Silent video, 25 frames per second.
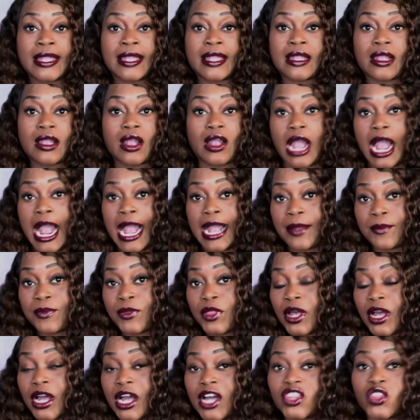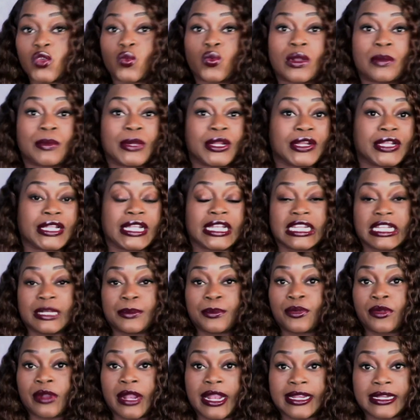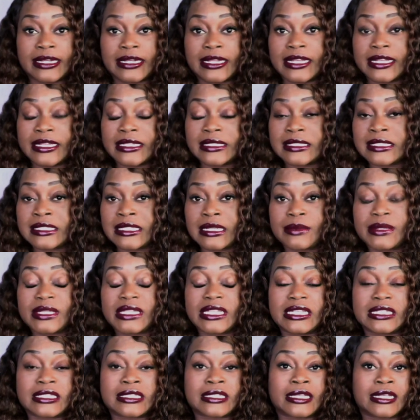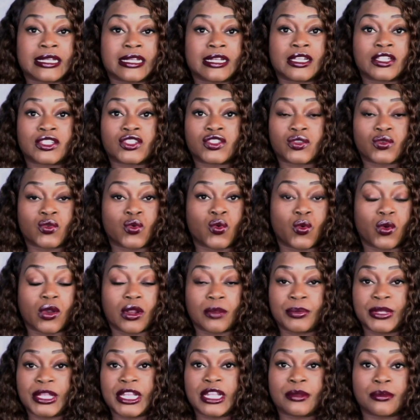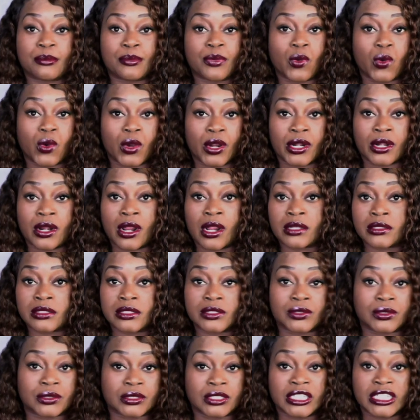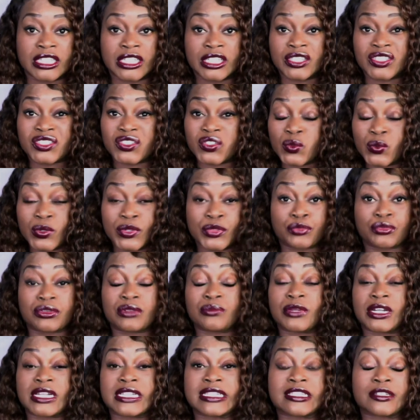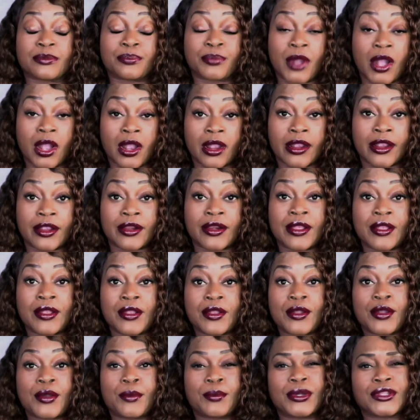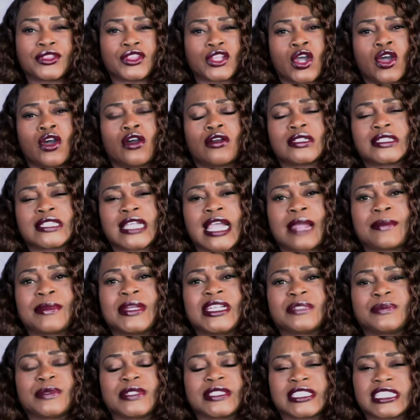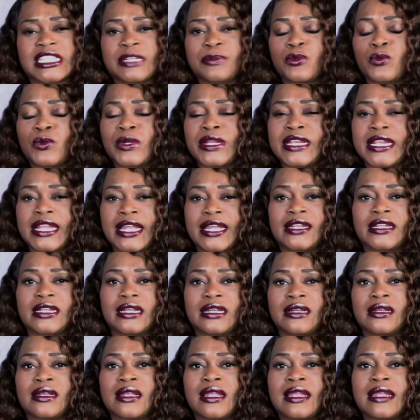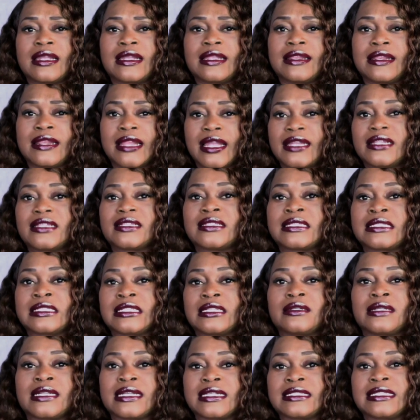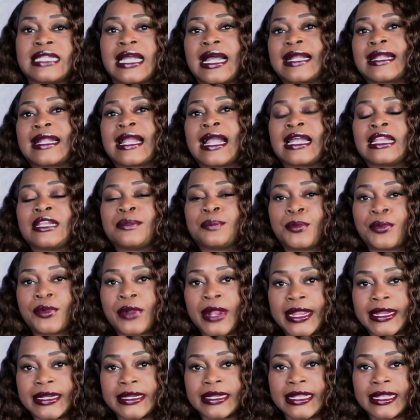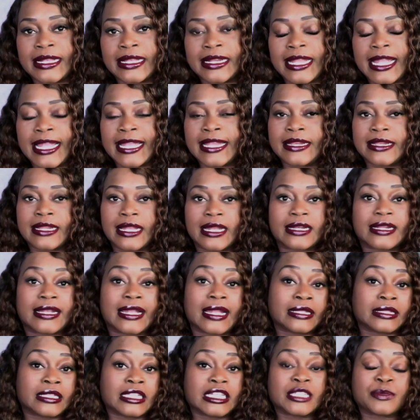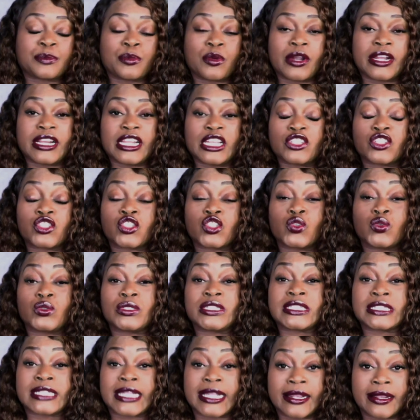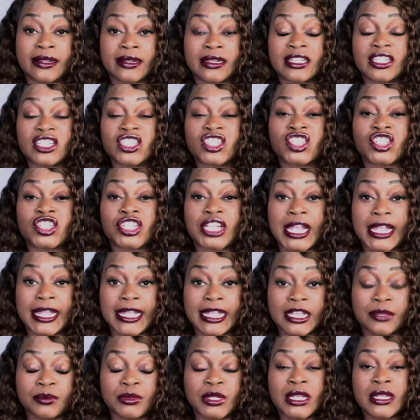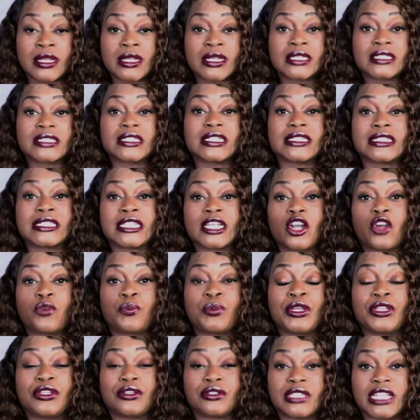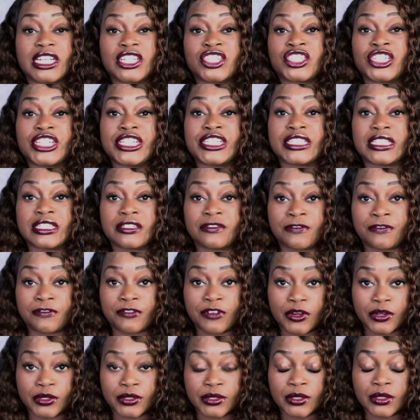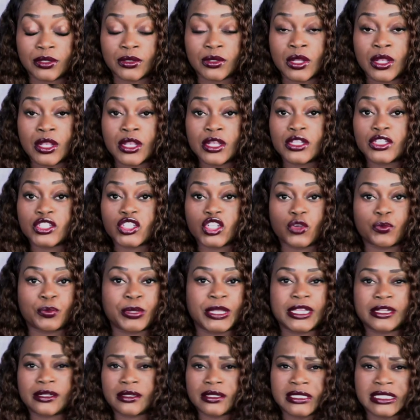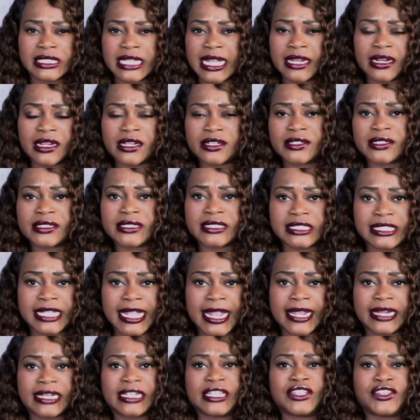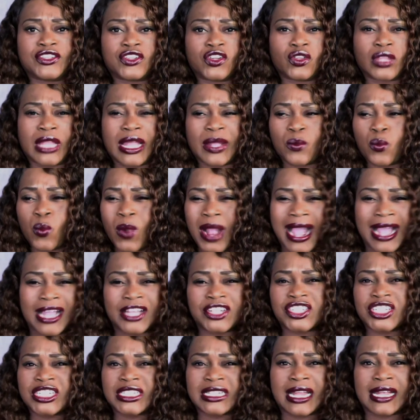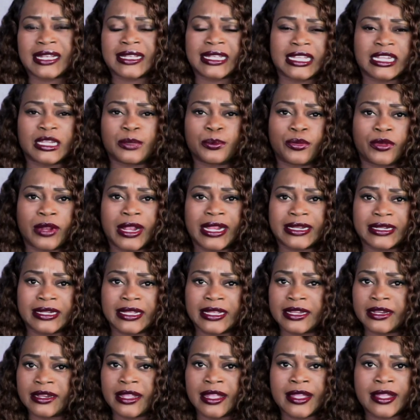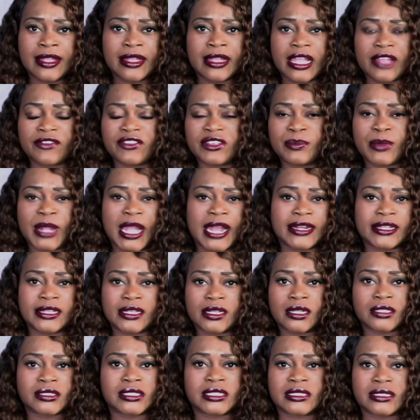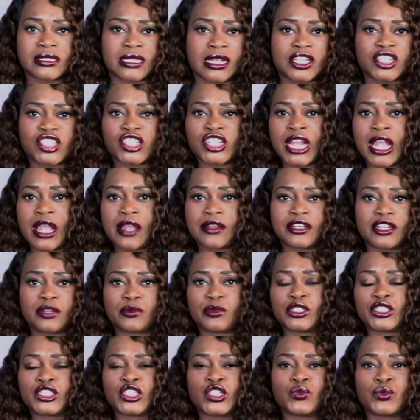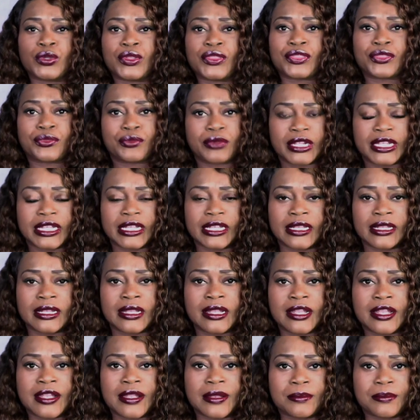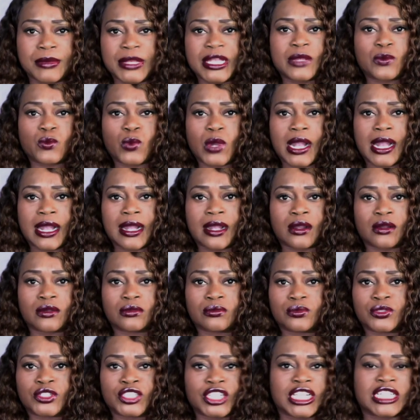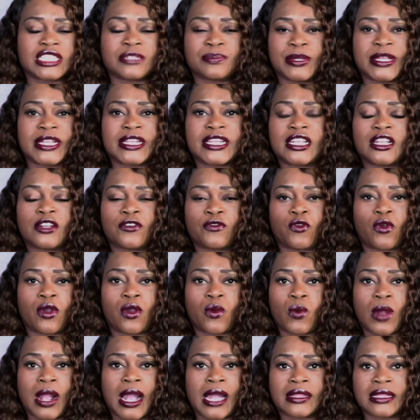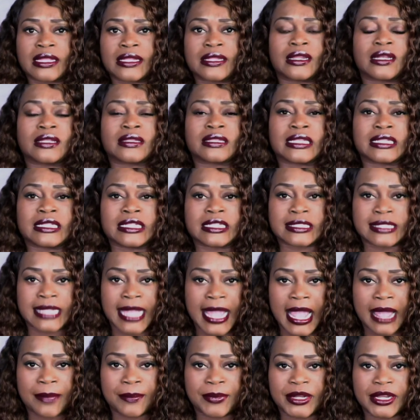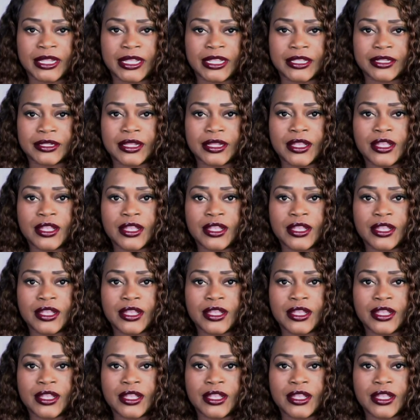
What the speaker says: The other women are getting pregnant. Some of these kids who are being born are literally 2 and 3 months apart. But the whole time he's been sleeping with Netta, Netta still has not gotten pregnant. And Netta at this point is too scared and ashamed to tell Peter that she's infertile. So Peter's not understanding, you know, like, why is she not getting pregnant? Everybody else is on child number 2 and 3. Meanwhile, she's been here for a while and nothing is happening.